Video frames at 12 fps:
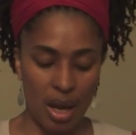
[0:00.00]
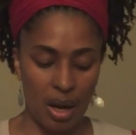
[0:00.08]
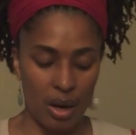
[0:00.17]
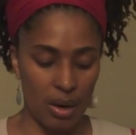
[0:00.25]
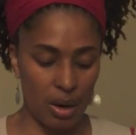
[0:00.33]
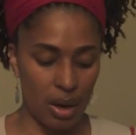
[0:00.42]

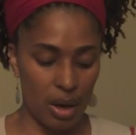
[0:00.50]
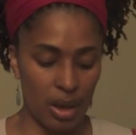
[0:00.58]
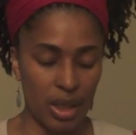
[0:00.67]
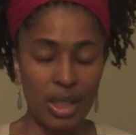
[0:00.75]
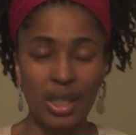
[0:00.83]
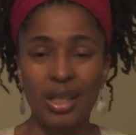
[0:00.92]
or
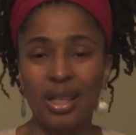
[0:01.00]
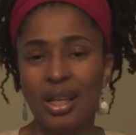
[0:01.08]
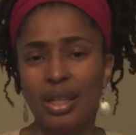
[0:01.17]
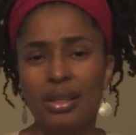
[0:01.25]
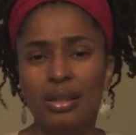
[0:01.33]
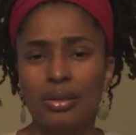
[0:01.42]
any
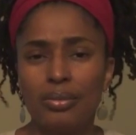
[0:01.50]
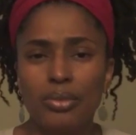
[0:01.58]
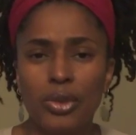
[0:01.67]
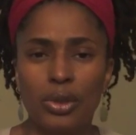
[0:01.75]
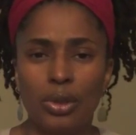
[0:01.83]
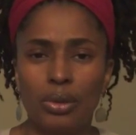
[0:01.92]
other,
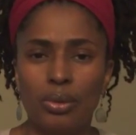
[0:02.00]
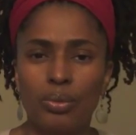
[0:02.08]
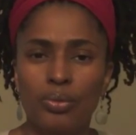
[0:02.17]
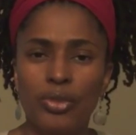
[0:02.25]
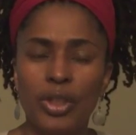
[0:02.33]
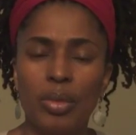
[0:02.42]
you know,
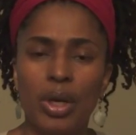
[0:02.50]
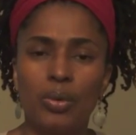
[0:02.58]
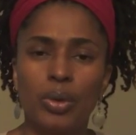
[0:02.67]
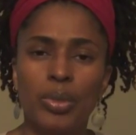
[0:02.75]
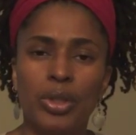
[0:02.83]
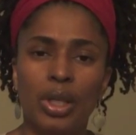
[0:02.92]
female
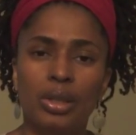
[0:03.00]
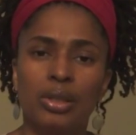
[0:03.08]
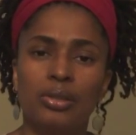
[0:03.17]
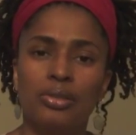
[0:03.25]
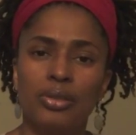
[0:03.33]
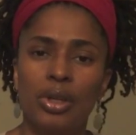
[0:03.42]

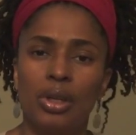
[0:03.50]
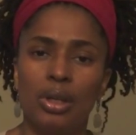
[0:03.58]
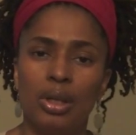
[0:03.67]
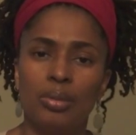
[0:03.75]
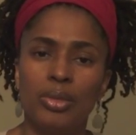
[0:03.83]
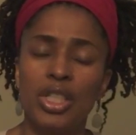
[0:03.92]
reproductive
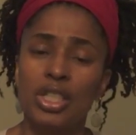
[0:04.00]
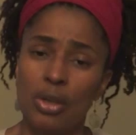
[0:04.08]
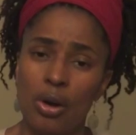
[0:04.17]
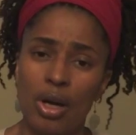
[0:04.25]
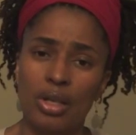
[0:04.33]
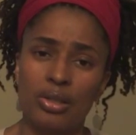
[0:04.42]
um,
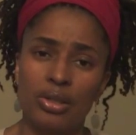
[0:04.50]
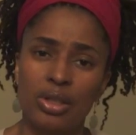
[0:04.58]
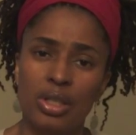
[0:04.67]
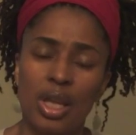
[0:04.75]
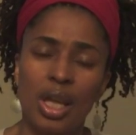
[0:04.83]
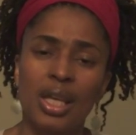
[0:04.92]

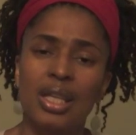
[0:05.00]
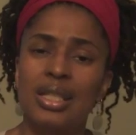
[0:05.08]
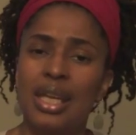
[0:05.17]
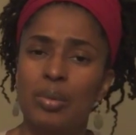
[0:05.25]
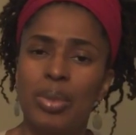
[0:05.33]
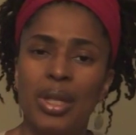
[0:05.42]
disorders can
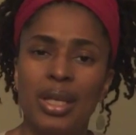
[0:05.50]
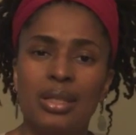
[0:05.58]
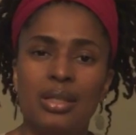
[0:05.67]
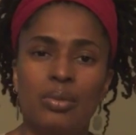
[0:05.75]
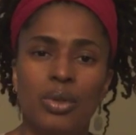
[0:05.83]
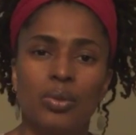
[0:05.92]
take
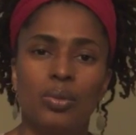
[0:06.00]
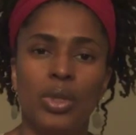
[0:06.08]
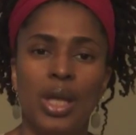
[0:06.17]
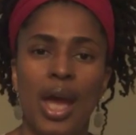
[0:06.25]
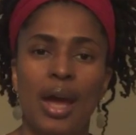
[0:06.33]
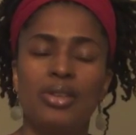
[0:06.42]
place when
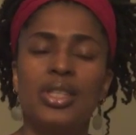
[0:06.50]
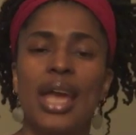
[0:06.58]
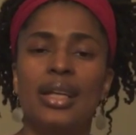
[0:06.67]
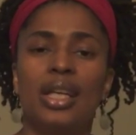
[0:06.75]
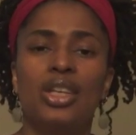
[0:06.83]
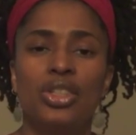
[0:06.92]
we have
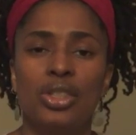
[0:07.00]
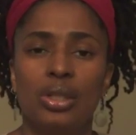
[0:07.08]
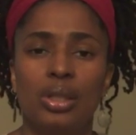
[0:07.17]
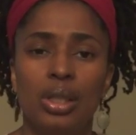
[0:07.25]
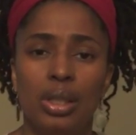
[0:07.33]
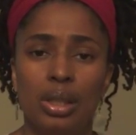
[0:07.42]

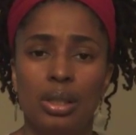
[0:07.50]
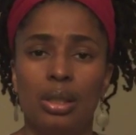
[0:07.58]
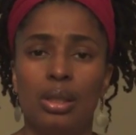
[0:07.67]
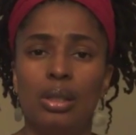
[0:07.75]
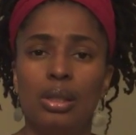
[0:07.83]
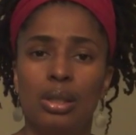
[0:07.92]
stagnation in
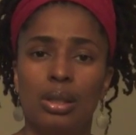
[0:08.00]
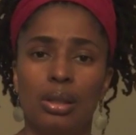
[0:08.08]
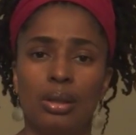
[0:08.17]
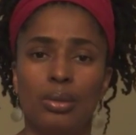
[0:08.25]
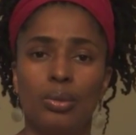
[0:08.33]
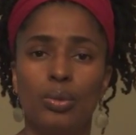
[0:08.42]

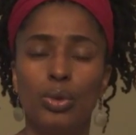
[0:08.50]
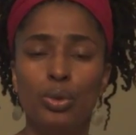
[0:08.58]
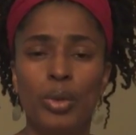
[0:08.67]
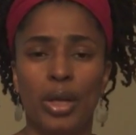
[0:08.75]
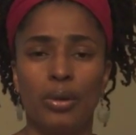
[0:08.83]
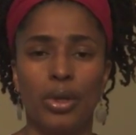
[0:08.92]
the
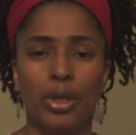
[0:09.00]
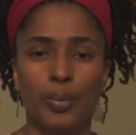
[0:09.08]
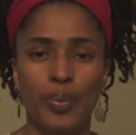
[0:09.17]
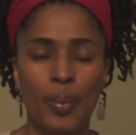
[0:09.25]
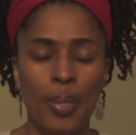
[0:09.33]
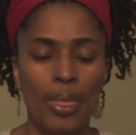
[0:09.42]
womb area.
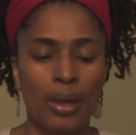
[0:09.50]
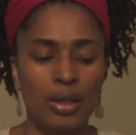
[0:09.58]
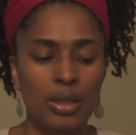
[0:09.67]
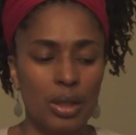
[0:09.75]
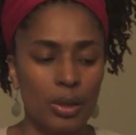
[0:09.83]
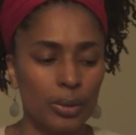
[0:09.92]

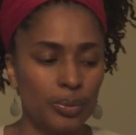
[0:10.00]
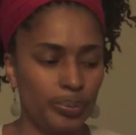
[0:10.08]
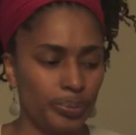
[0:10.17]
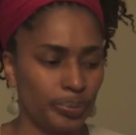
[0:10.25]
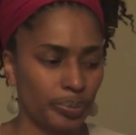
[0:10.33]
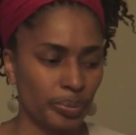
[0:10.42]
So
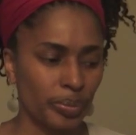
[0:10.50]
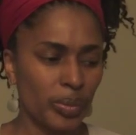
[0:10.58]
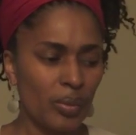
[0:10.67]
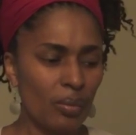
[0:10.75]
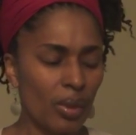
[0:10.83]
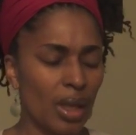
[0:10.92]

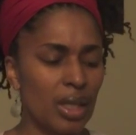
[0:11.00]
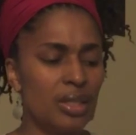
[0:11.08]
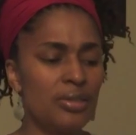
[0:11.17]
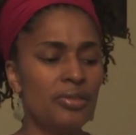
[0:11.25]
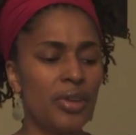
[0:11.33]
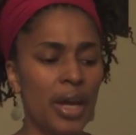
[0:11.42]

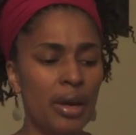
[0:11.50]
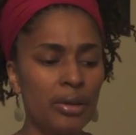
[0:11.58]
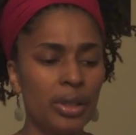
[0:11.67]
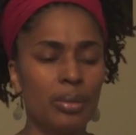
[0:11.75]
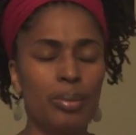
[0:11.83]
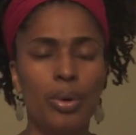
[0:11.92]
it's
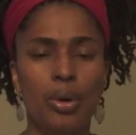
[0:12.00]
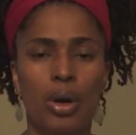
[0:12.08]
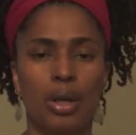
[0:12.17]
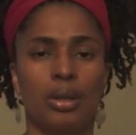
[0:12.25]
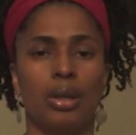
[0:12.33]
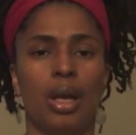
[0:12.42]
very
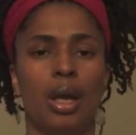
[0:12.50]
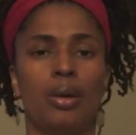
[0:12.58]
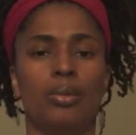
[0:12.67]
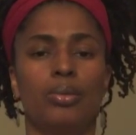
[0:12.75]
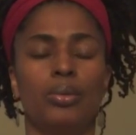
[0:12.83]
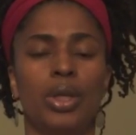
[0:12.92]
important that
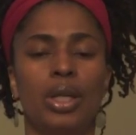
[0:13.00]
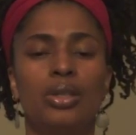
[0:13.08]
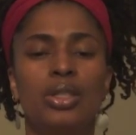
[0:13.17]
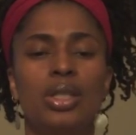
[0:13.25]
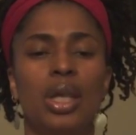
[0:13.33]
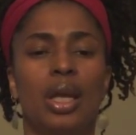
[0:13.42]
we
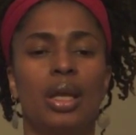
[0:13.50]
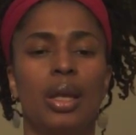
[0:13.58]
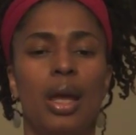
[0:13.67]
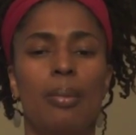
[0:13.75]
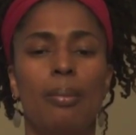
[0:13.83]
understand that